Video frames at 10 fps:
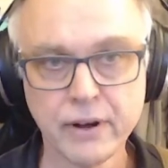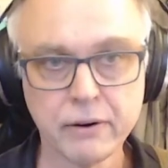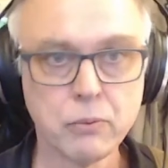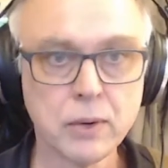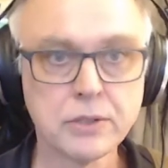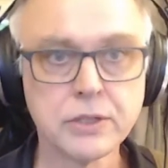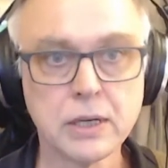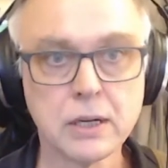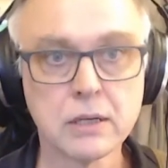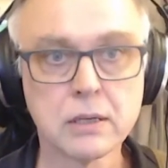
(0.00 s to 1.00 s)
well
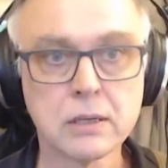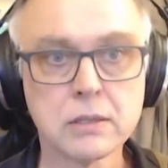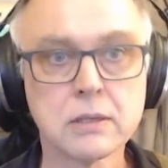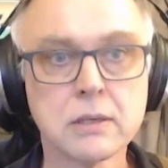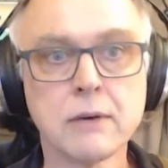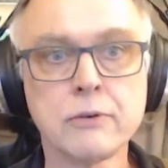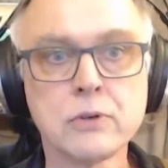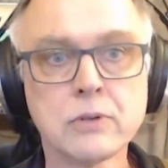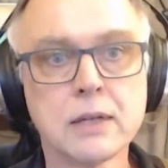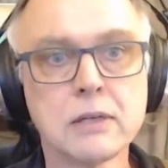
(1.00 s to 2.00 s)
shielded. I used
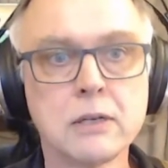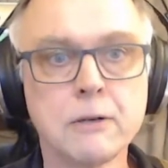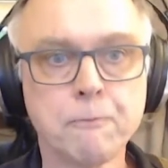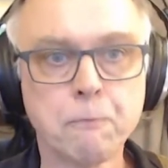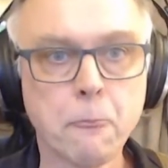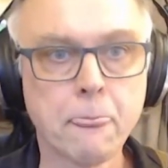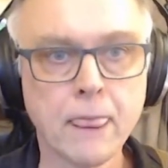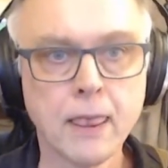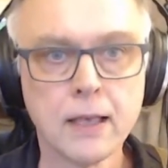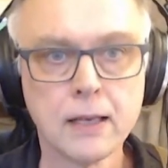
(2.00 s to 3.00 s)
that
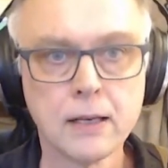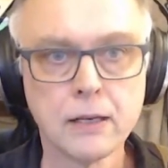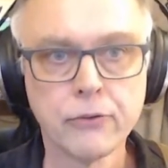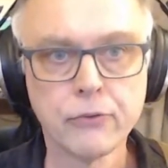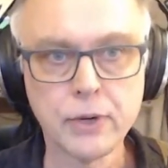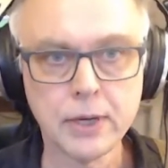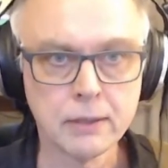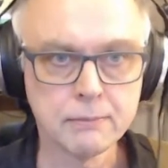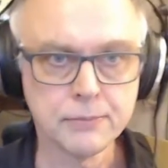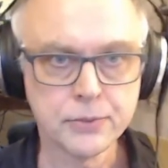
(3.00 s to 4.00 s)

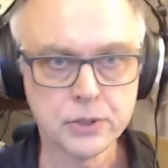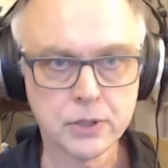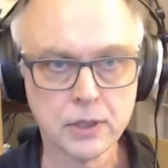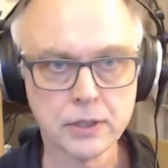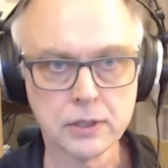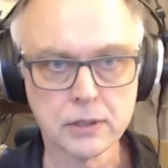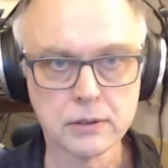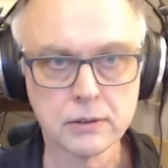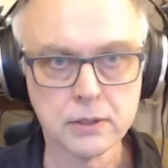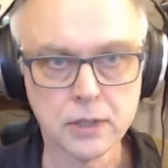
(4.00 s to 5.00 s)
3M shielding
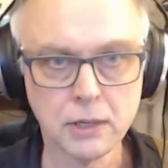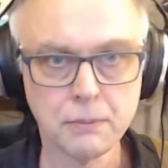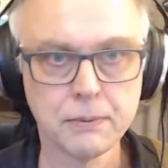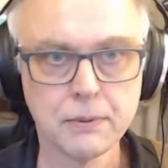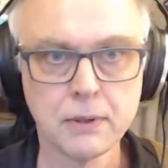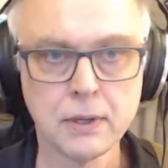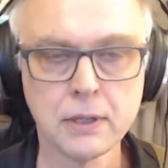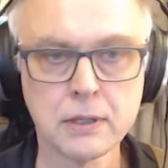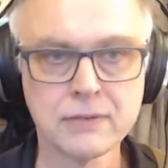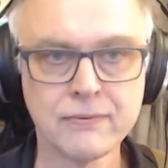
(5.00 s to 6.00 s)
tape, and
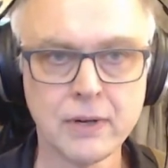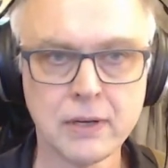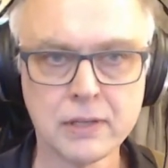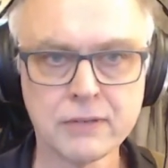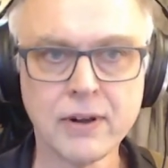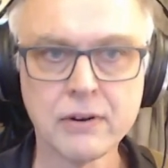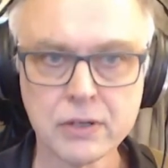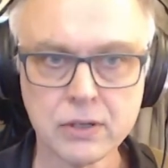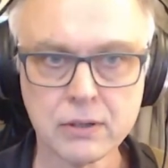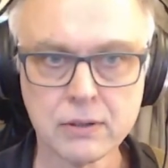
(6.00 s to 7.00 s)
it's very
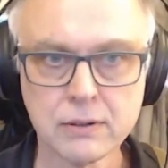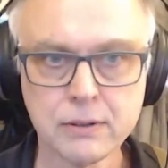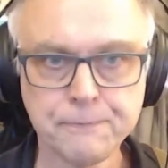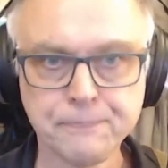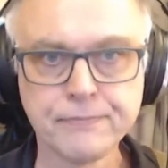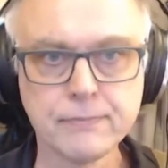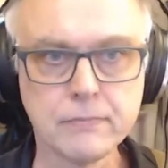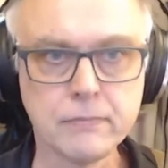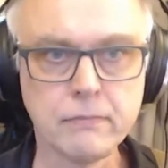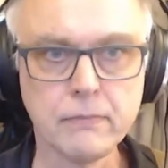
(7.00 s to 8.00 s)
good.
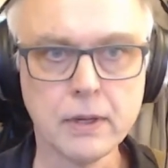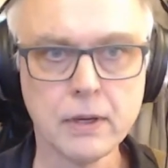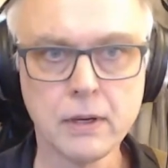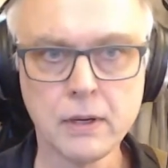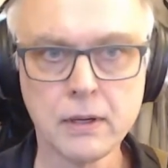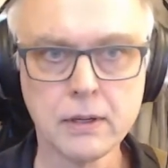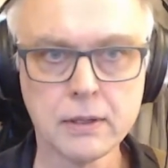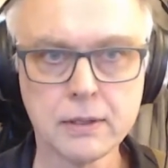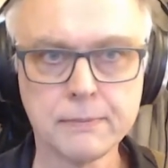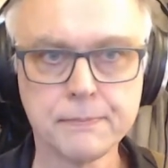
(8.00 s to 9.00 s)

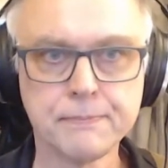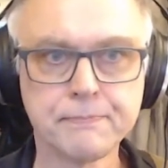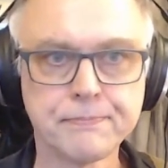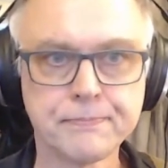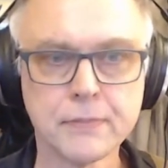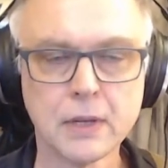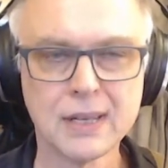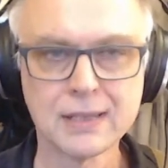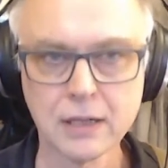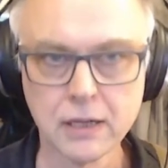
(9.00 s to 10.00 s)

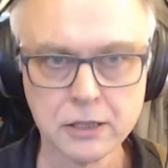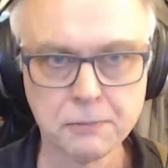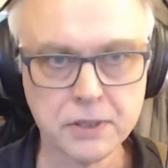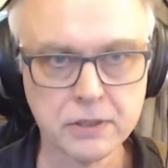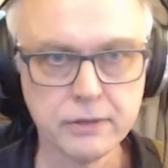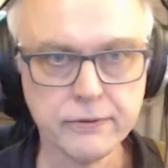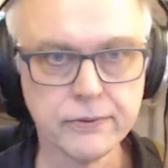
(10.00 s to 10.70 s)
It's a little expensive,